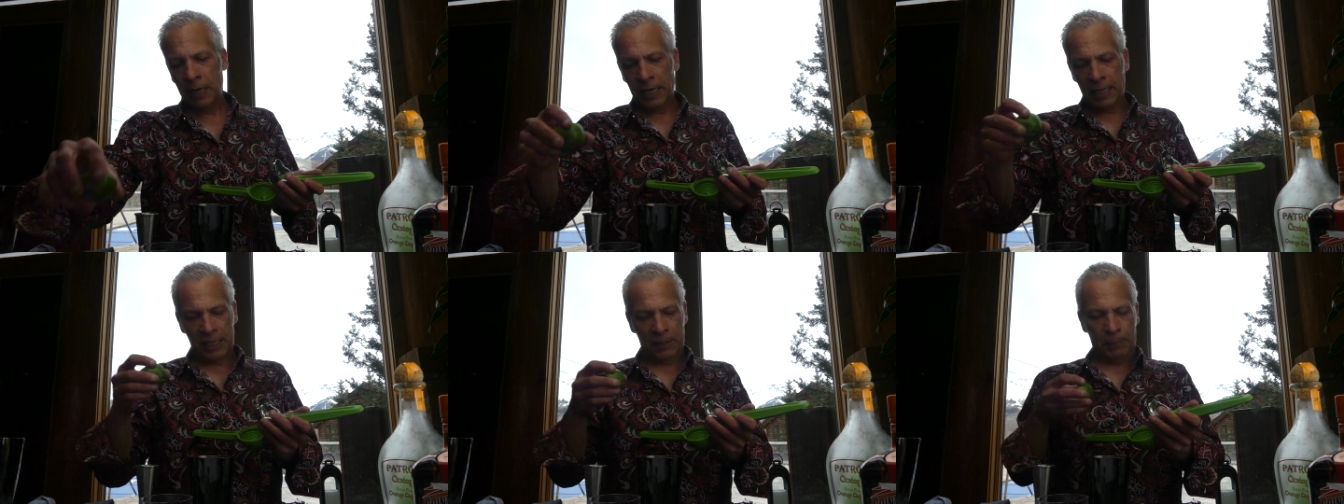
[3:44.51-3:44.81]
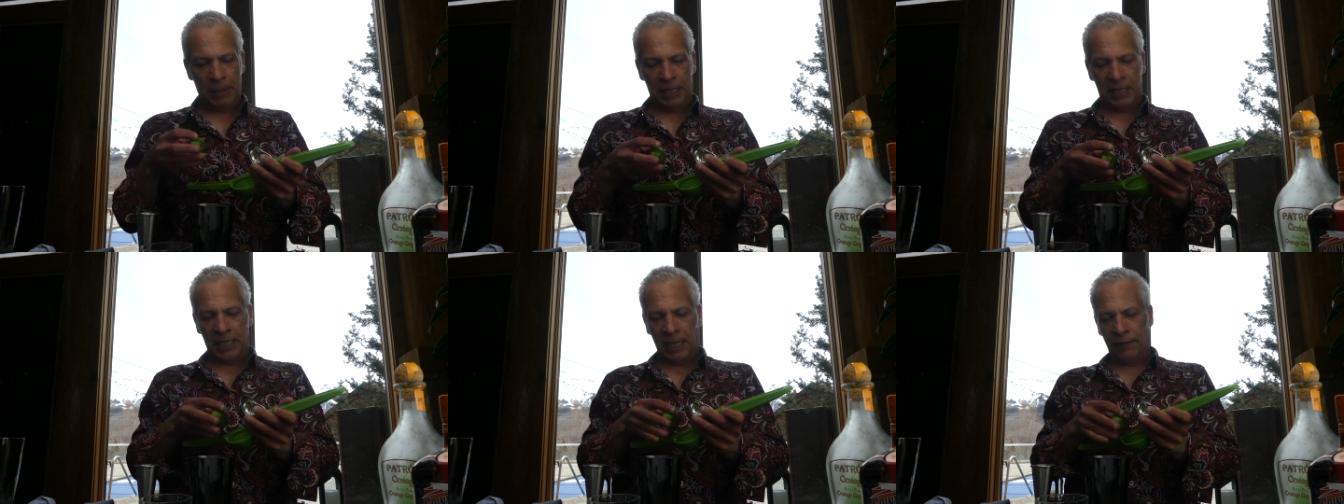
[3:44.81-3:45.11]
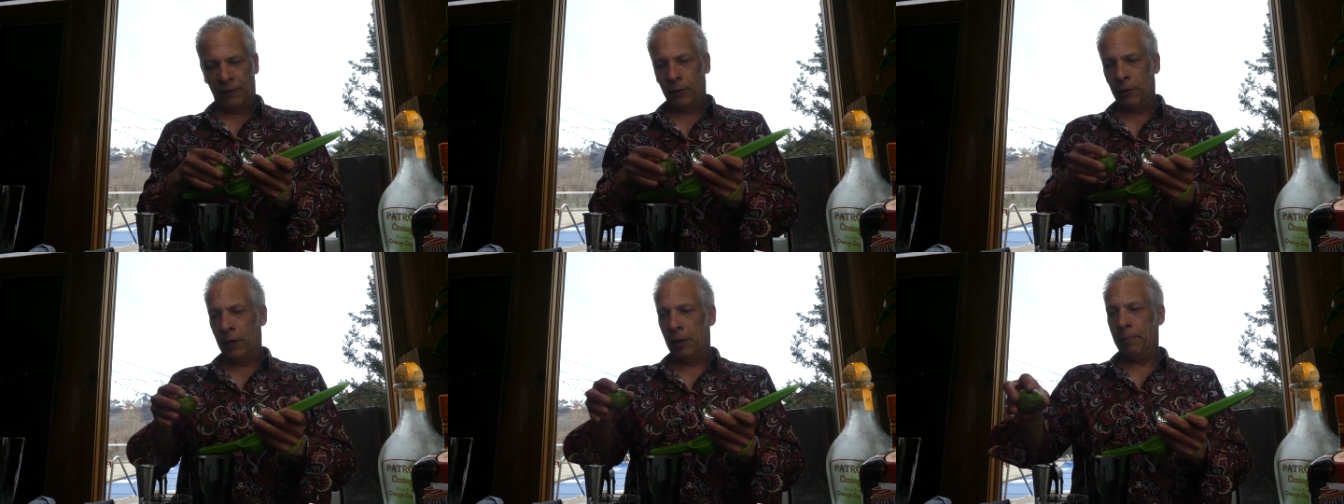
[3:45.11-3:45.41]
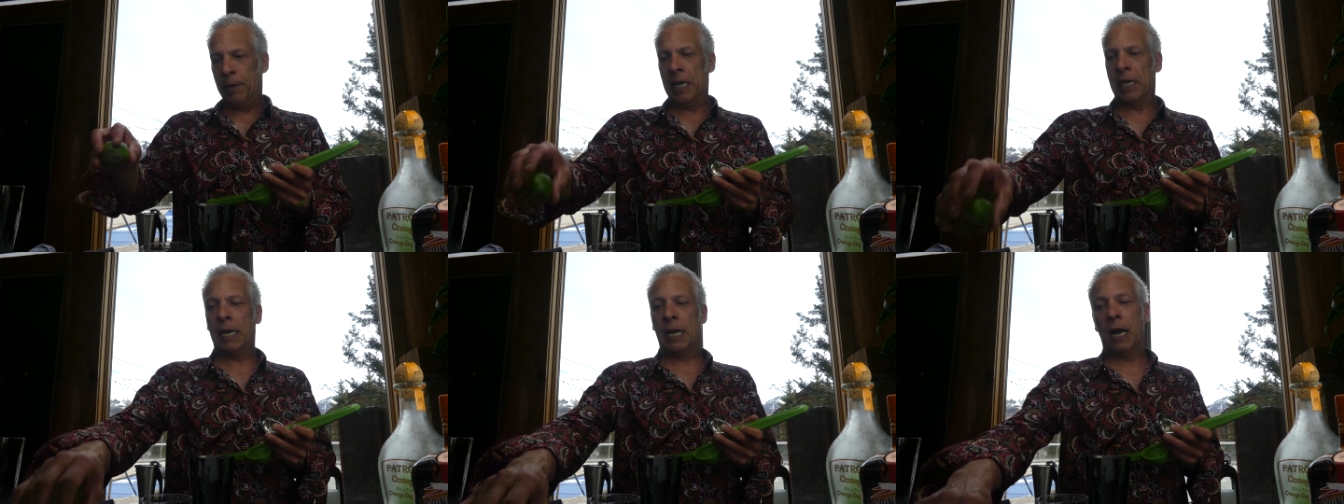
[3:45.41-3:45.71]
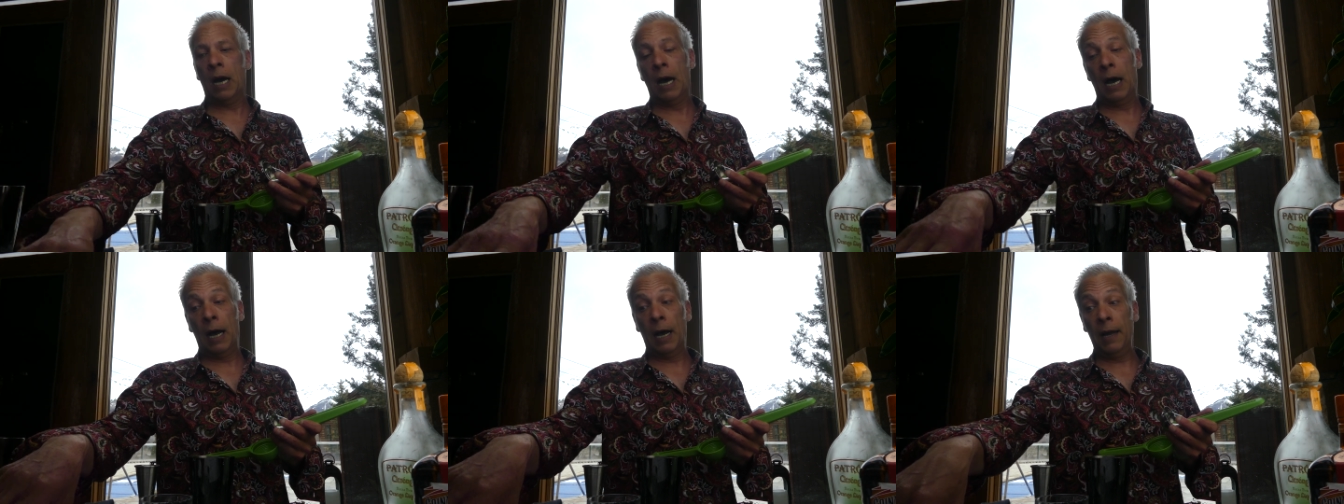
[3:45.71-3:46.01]
specifically
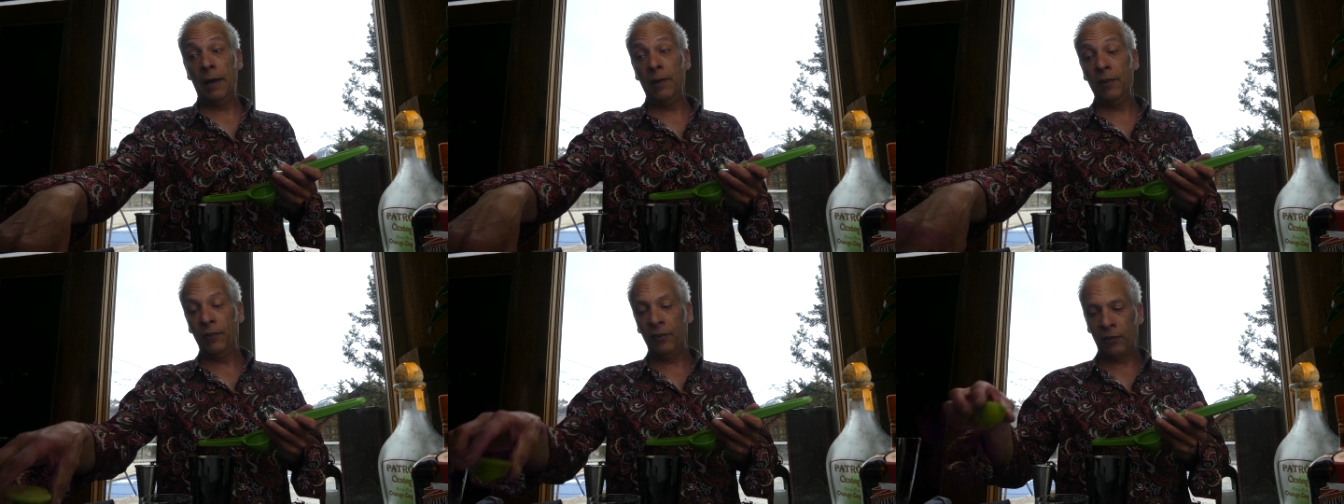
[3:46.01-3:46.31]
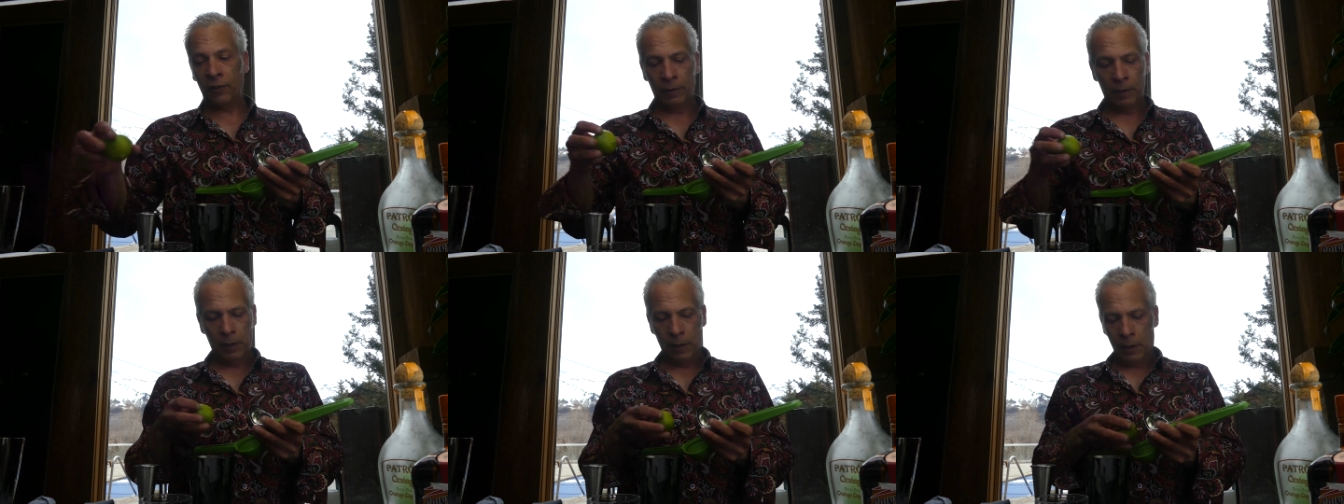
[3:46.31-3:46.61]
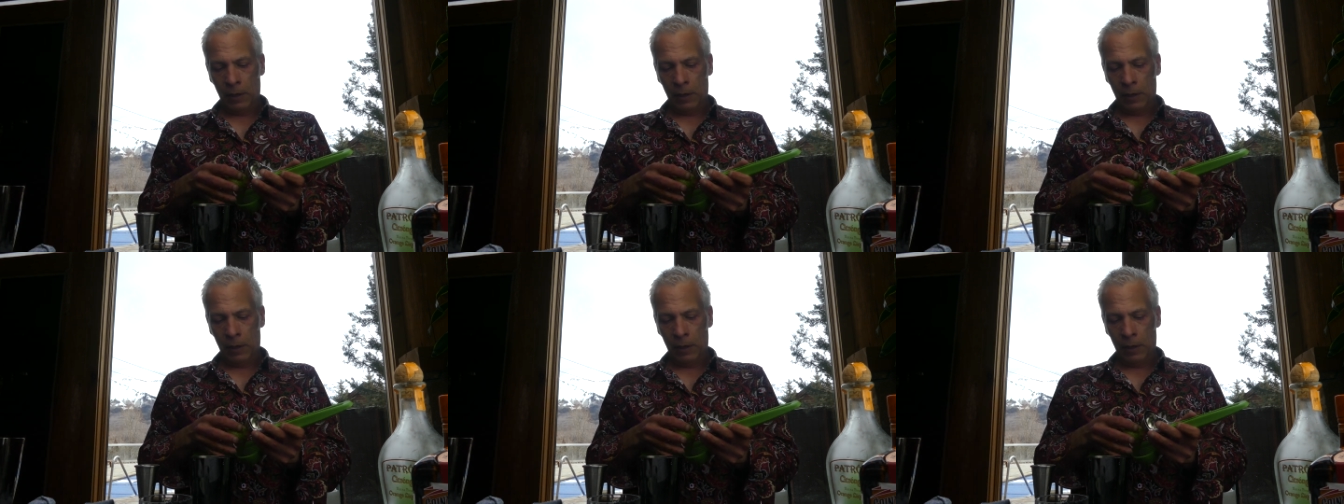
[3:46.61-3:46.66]
because